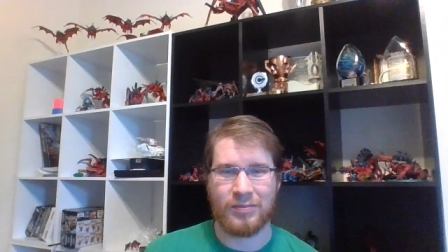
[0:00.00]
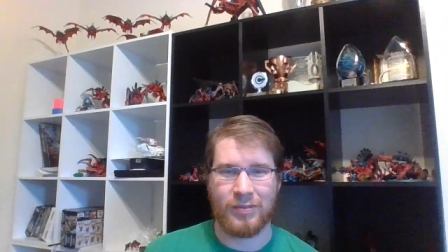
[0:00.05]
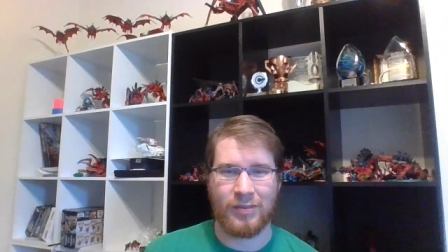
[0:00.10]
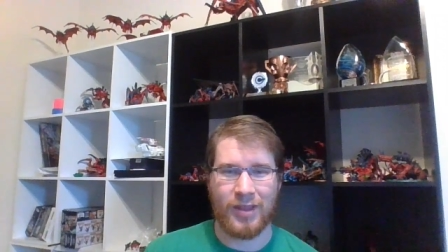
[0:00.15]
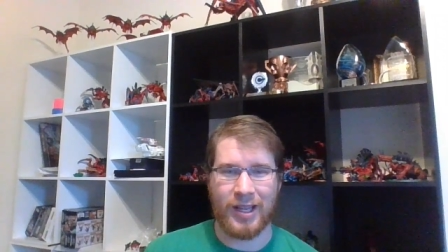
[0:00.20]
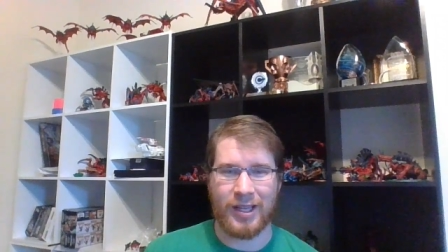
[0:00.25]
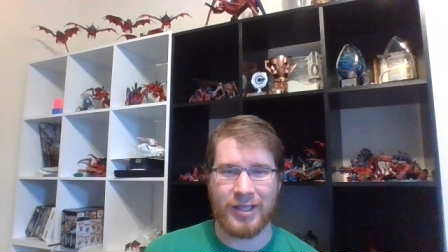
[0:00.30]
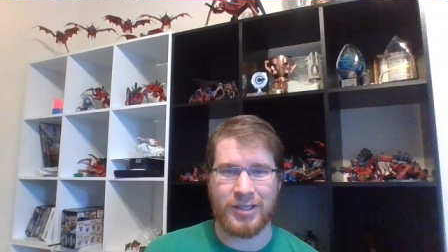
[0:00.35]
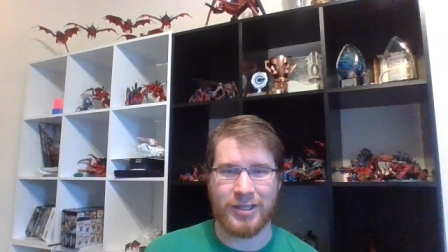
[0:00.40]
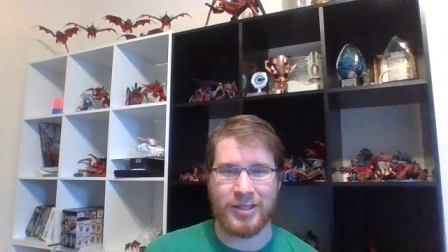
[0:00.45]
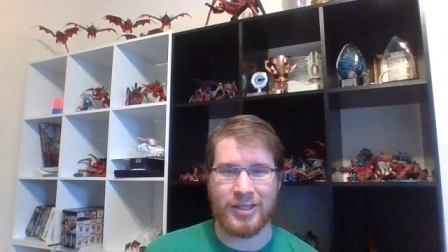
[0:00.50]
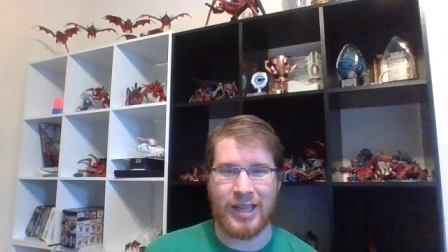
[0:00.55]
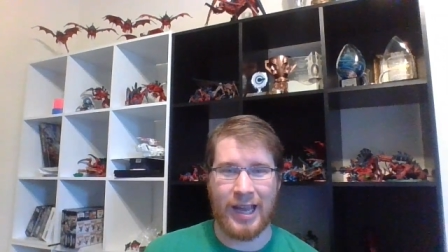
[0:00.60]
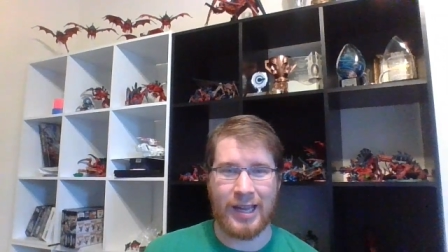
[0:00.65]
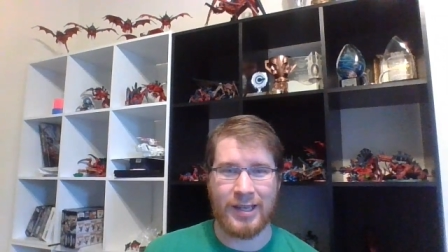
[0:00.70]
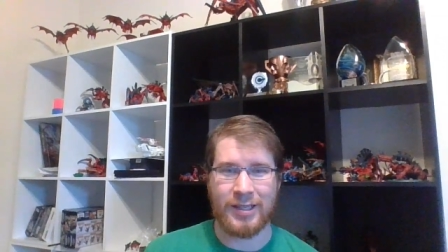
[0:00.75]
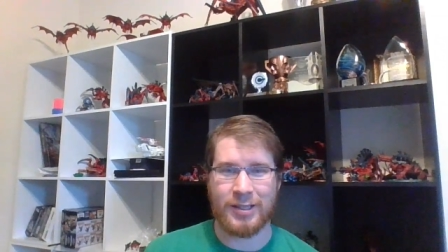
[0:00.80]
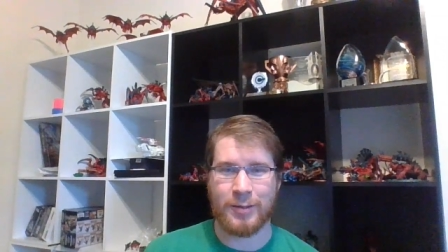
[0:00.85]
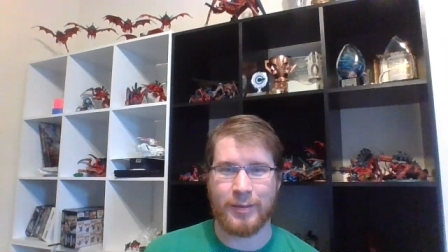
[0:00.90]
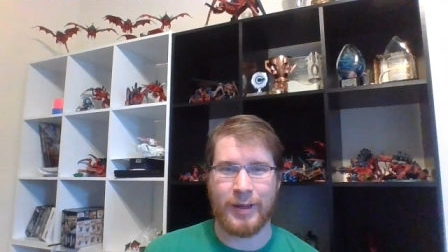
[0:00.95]
they just
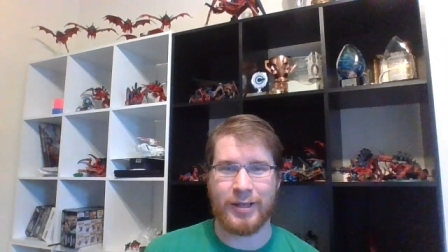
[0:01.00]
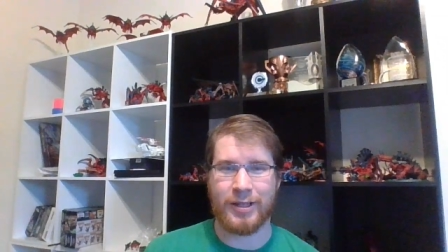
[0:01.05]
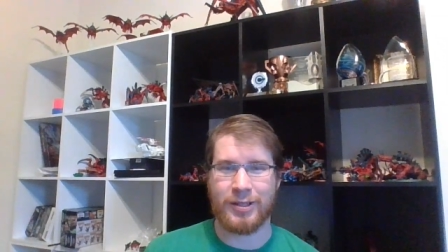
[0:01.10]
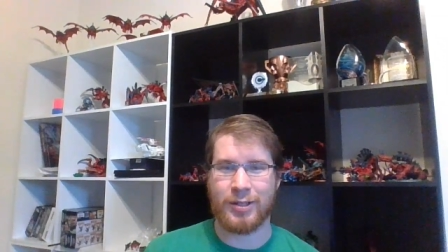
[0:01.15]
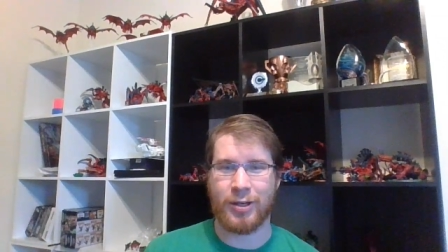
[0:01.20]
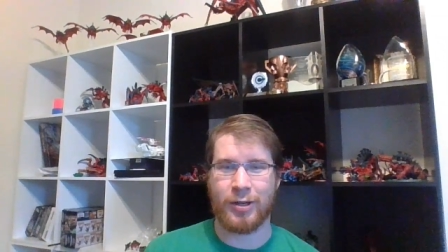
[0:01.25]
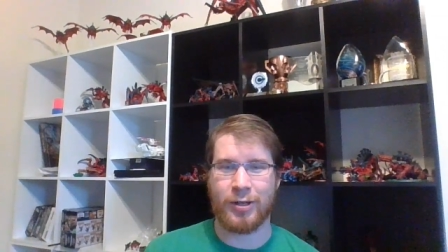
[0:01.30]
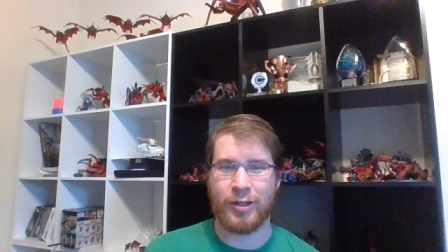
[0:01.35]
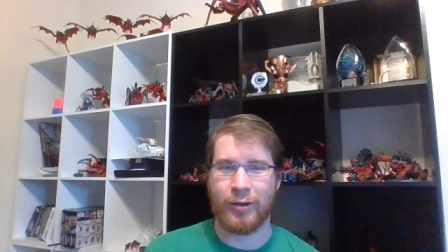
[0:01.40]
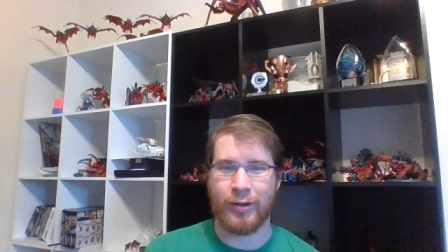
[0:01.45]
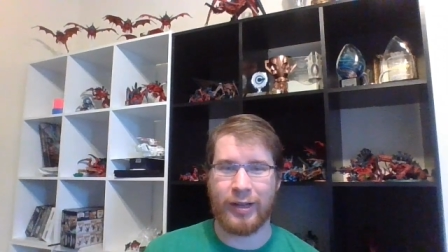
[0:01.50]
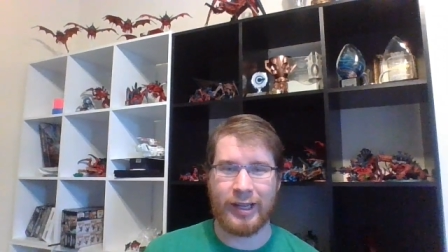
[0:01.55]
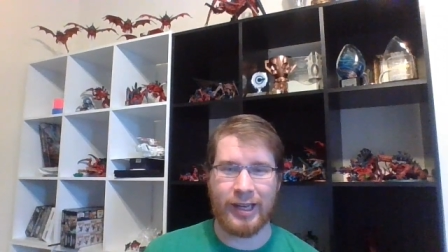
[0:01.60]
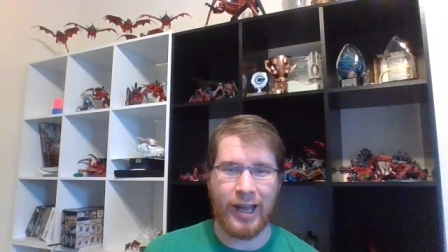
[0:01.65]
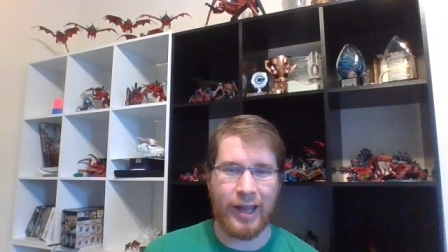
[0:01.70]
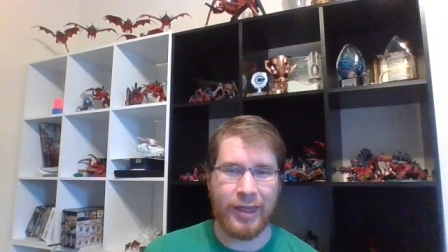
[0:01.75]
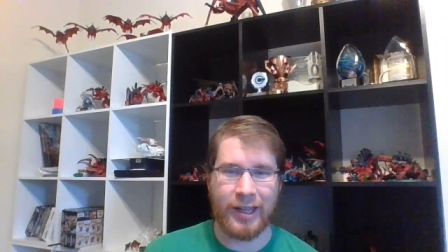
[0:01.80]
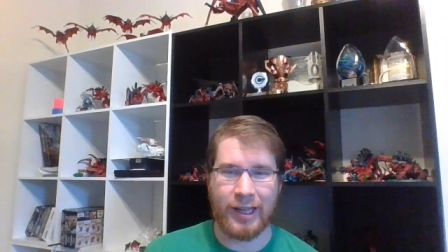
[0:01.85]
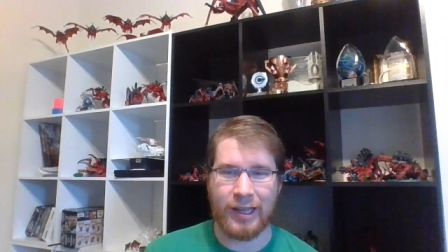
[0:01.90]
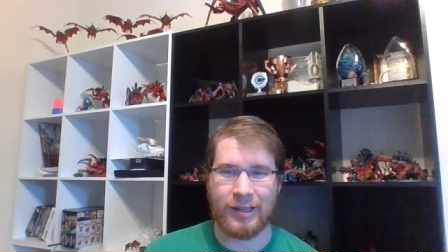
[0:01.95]
had to spend a turn doing
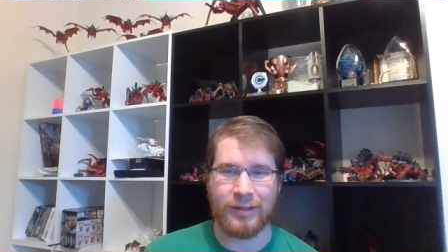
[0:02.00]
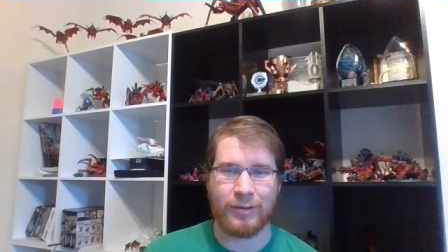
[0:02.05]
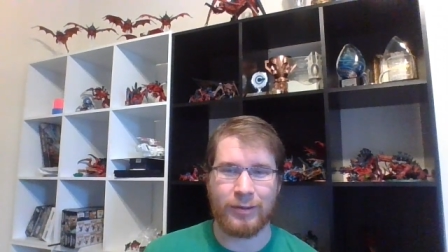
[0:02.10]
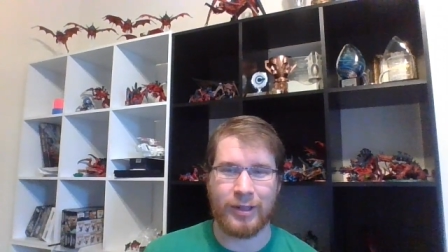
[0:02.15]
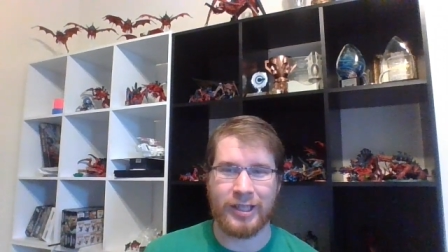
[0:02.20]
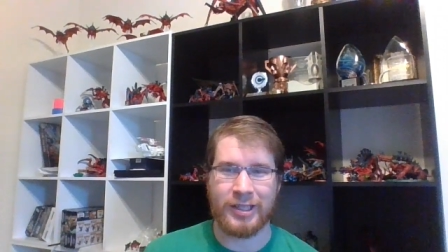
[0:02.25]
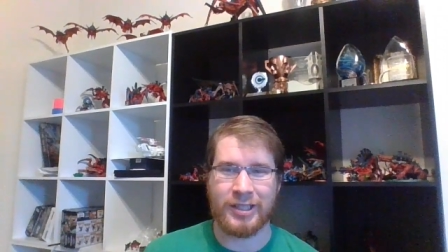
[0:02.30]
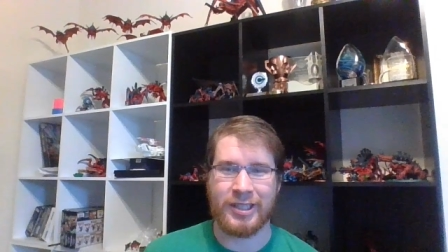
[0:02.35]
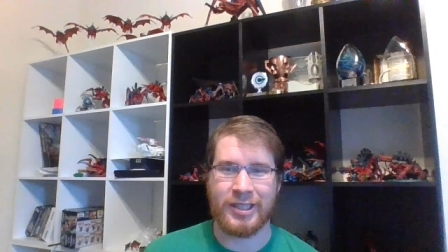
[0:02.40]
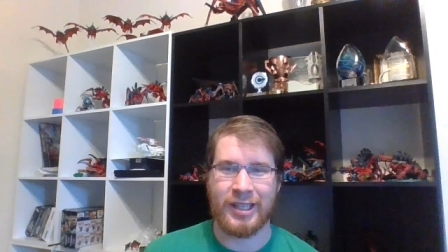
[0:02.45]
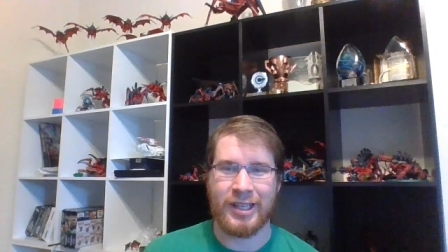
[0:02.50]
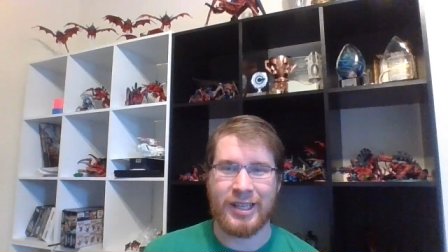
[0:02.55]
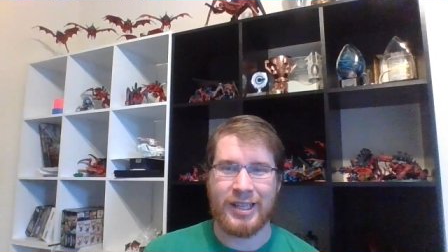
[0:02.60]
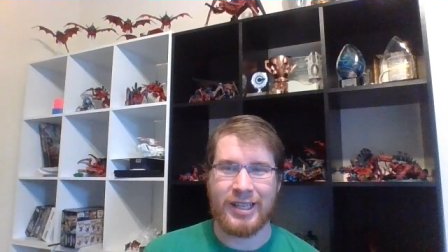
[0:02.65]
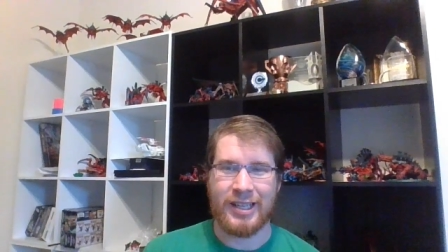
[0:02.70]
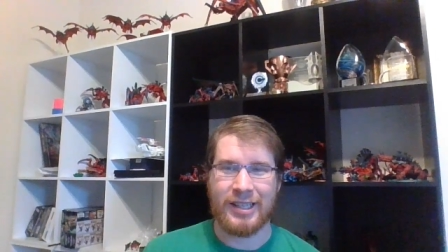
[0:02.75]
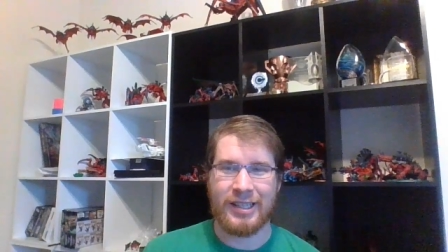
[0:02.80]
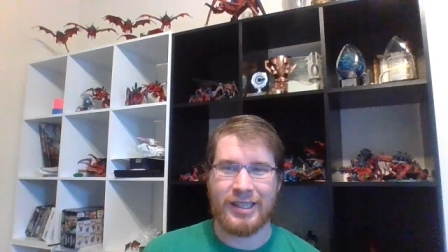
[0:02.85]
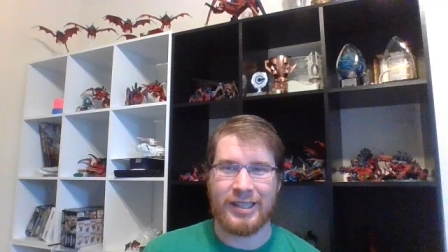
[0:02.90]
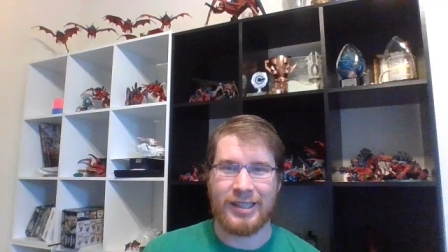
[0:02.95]
nothing, which
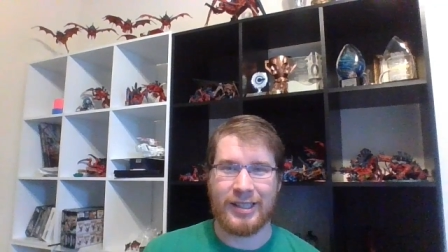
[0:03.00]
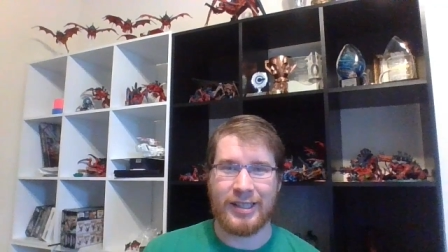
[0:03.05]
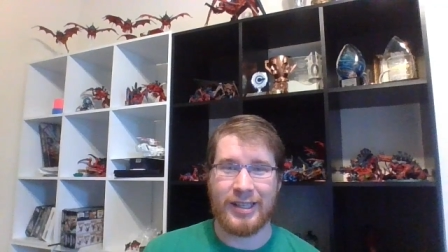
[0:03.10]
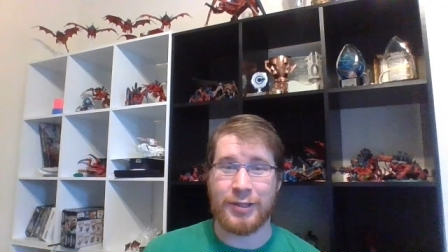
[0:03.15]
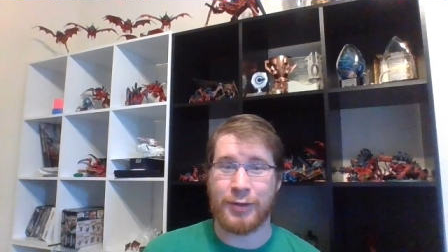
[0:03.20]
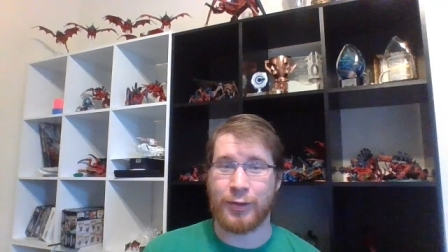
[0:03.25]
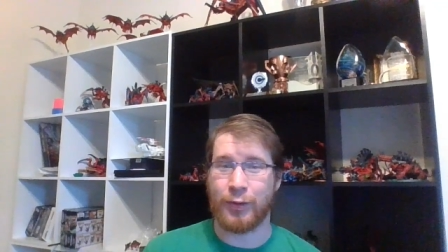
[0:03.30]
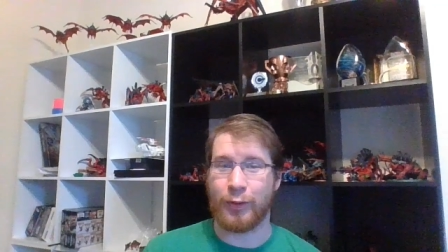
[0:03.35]
is